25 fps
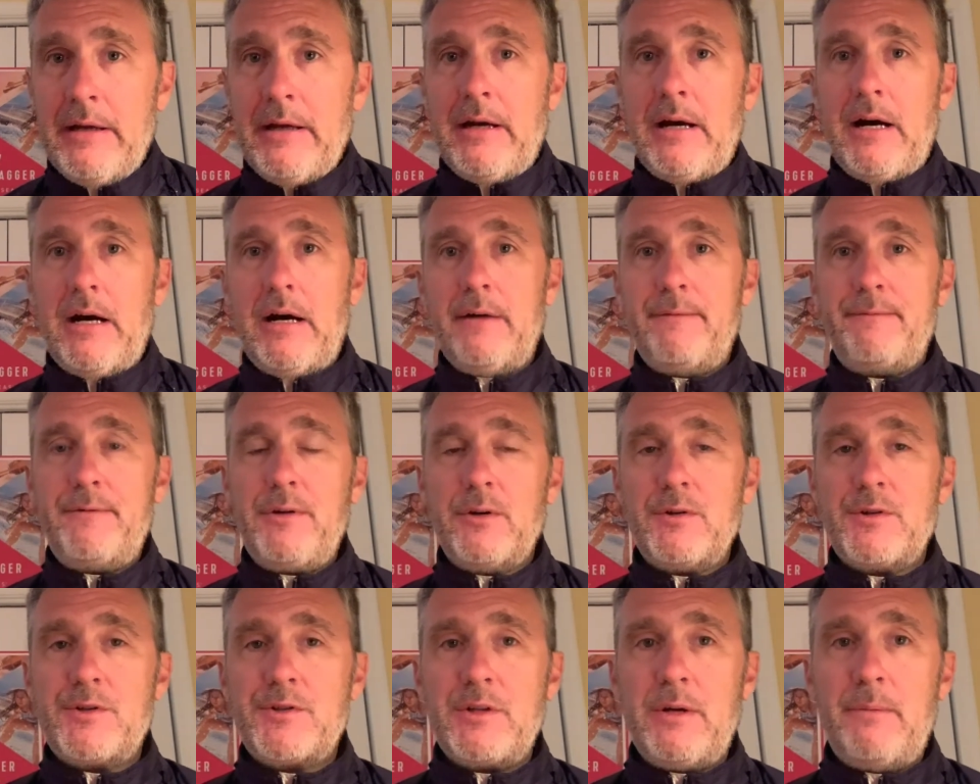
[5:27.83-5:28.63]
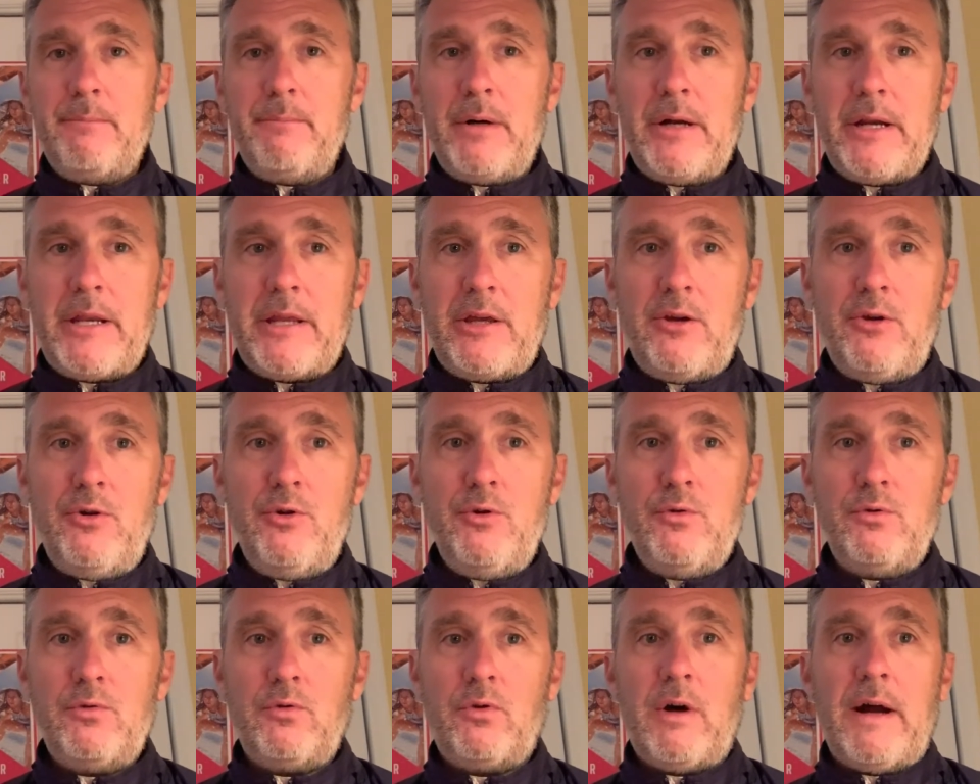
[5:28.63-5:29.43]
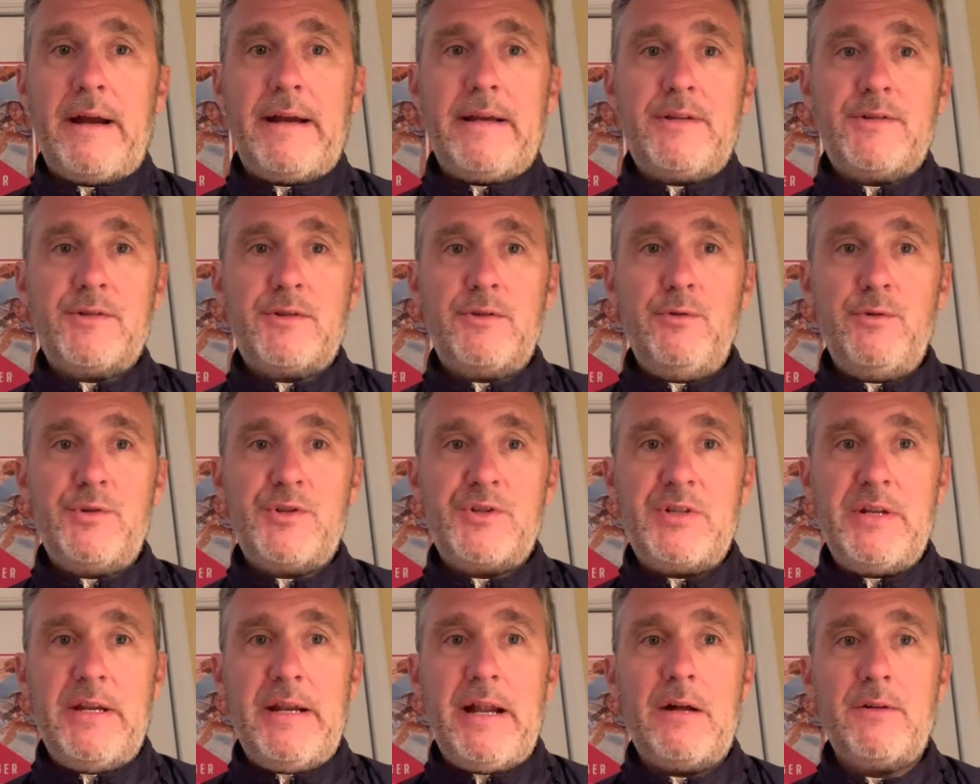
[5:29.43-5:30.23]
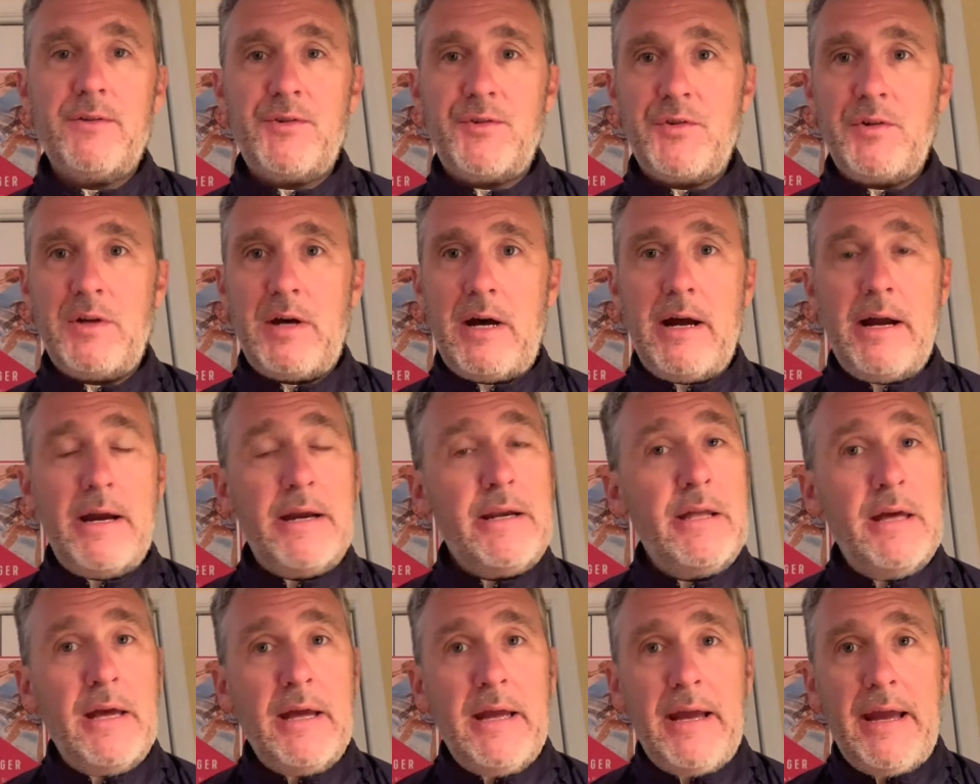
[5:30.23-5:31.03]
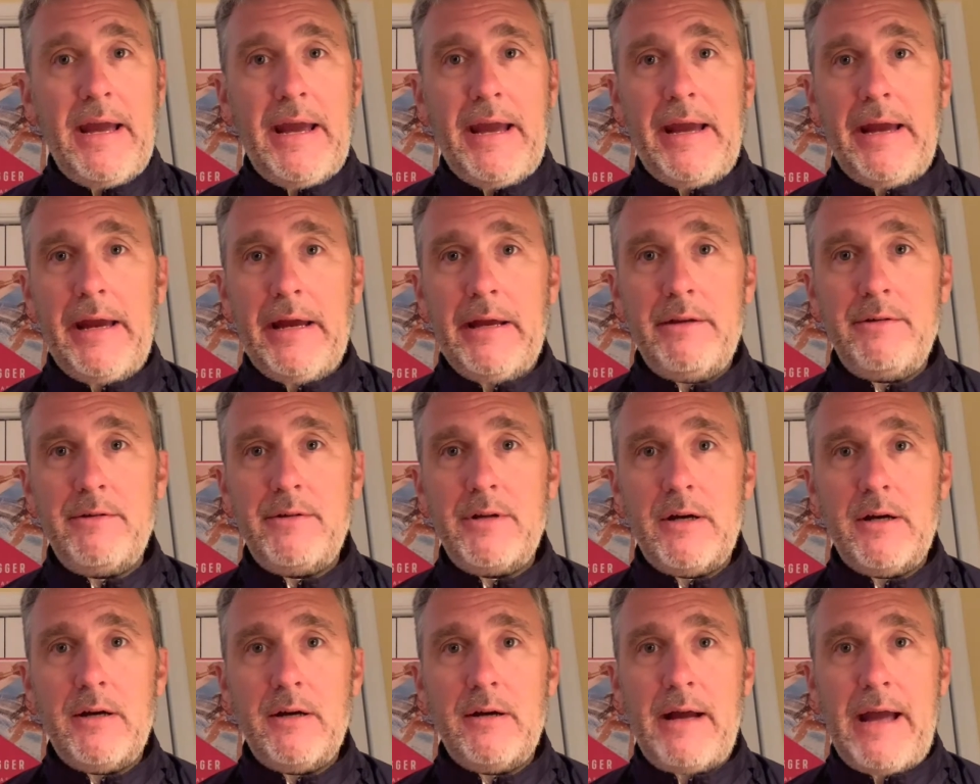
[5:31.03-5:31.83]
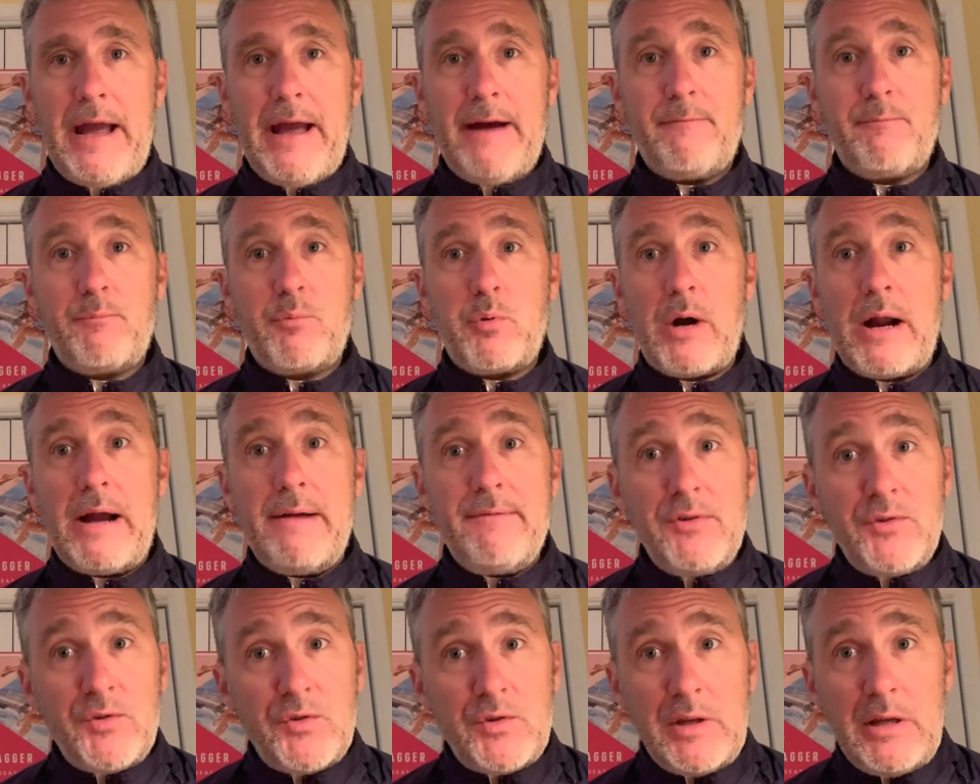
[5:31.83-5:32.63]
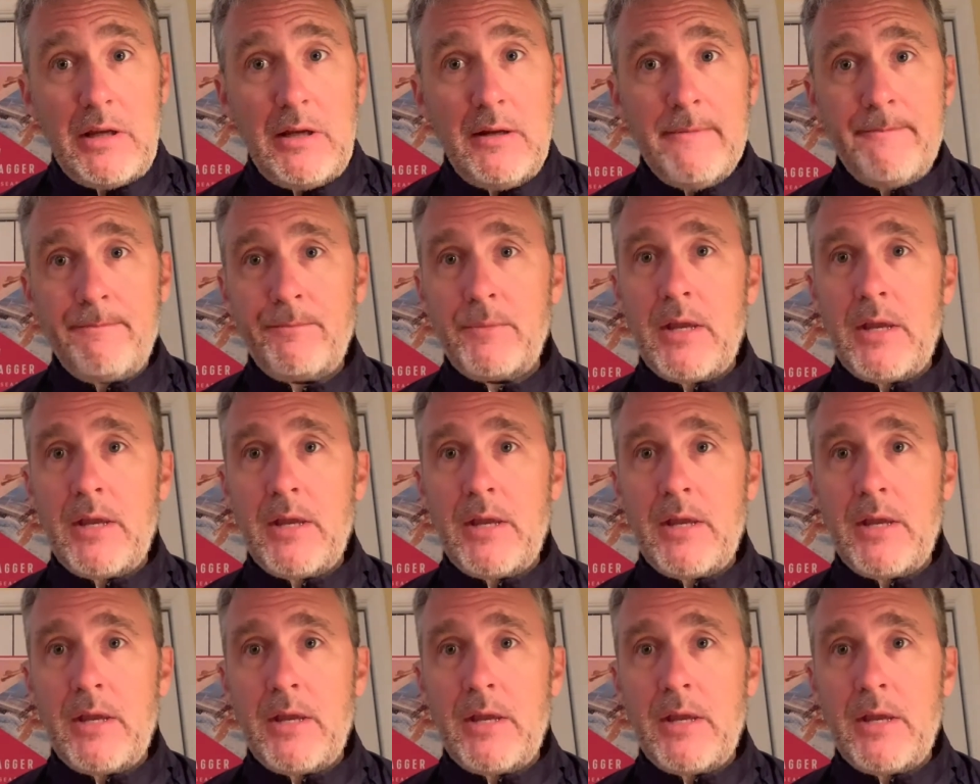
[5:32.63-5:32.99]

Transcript: If you're somebody who likes to sit outside and have privacy,